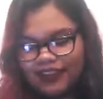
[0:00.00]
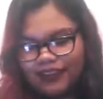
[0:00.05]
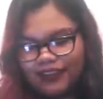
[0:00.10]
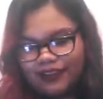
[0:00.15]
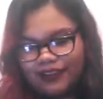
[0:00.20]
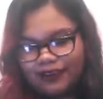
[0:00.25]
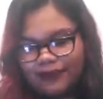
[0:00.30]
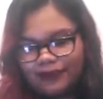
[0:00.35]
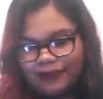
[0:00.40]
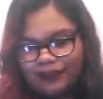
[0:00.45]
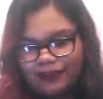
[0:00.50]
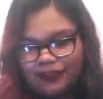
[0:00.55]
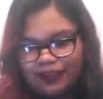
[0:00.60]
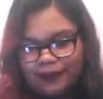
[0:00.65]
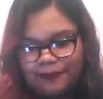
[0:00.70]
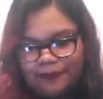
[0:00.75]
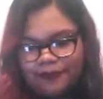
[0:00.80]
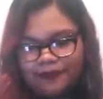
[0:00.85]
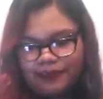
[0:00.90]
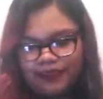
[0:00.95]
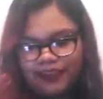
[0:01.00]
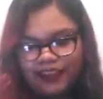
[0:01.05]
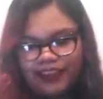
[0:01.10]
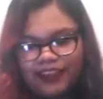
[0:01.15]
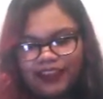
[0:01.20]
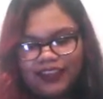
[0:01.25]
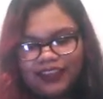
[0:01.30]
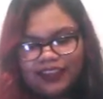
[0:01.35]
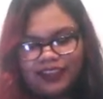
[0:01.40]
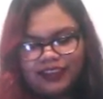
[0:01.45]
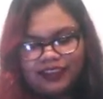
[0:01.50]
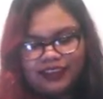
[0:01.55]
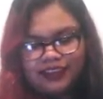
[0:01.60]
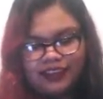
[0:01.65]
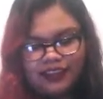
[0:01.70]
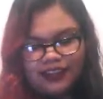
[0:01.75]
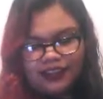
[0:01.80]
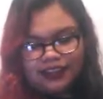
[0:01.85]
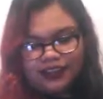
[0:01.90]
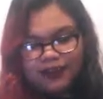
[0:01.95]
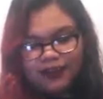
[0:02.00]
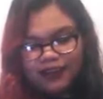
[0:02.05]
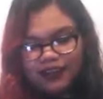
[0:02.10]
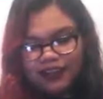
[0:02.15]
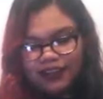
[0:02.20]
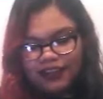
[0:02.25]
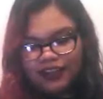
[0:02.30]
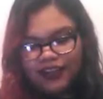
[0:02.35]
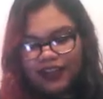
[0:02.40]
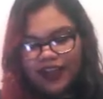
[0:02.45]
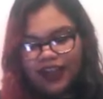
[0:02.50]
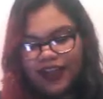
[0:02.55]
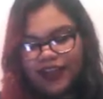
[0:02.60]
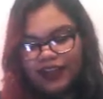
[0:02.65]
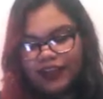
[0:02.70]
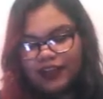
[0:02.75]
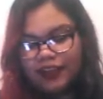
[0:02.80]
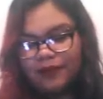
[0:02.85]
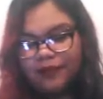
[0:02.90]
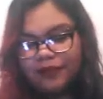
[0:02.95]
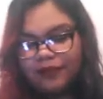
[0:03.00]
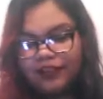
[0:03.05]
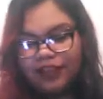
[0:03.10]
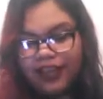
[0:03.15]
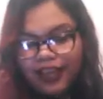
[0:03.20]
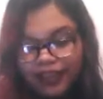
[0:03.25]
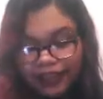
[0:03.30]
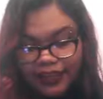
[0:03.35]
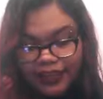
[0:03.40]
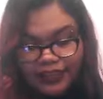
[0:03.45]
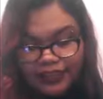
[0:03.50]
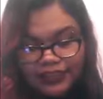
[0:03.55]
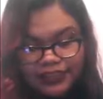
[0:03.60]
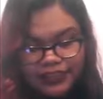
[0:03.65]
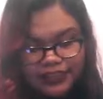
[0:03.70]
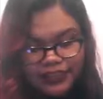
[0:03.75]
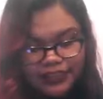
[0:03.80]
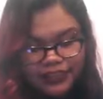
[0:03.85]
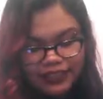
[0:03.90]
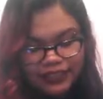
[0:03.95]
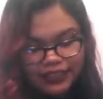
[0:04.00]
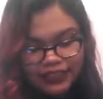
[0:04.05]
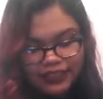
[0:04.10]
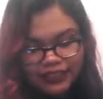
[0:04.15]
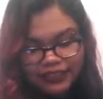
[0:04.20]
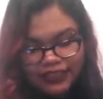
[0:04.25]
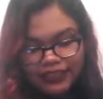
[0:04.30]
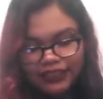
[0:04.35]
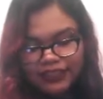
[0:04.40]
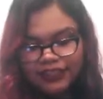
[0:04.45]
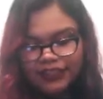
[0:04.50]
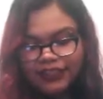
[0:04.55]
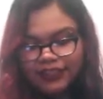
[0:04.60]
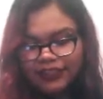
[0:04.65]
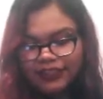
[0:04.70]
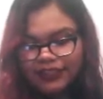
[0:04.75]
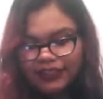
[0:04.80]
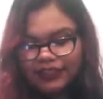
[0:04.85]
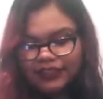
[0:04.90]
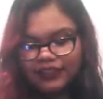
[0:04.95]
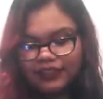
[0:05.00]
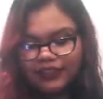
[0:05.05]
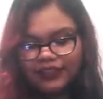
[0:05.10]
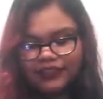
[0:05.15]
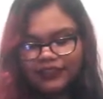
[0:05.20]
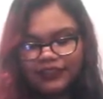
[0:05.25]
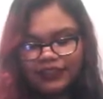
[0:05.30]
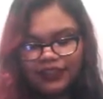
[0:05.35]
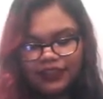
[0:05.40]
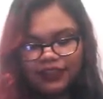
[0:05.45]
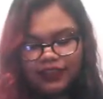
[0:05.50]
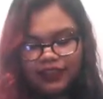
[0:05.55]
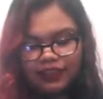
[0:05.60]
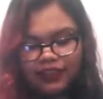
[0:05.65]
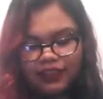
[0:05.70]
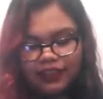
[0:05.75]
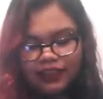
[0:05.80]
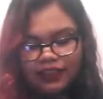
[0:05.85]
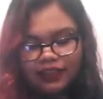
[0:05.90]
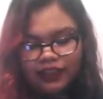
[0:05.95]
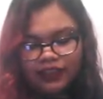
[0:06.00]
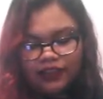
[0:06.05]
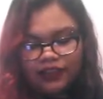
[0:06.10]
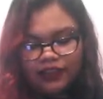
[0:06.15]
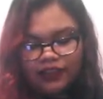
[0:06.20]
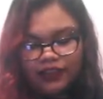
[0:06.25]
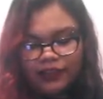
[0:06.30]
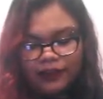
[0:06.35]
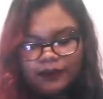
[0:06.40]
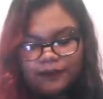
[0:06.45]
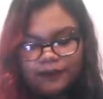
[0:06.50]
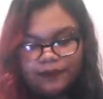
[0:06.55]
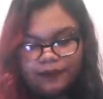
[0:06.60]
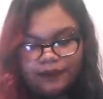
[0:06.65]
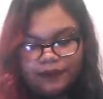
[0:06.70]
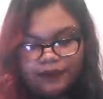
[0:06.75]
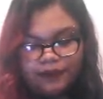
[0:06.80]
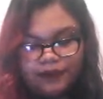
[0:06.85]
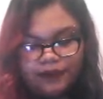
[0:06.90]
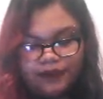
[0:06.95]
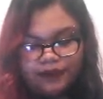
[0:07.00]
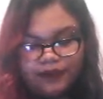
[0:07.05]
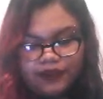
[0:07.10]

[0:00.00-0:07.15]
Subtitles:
Okay, and coming in at number 8 is, America,